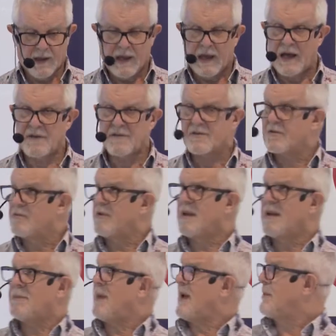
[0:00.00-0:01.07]
And
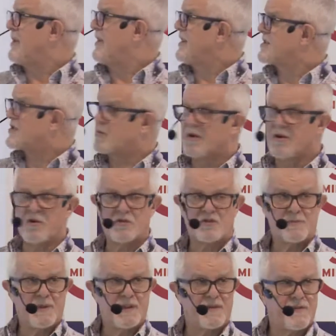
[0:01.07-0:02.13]
really, maybe this one ought
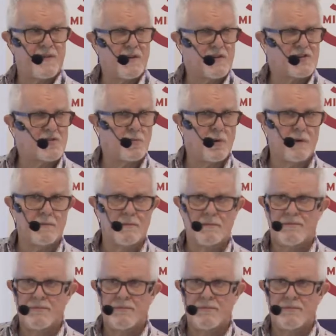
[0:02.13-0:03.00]
to be the first one.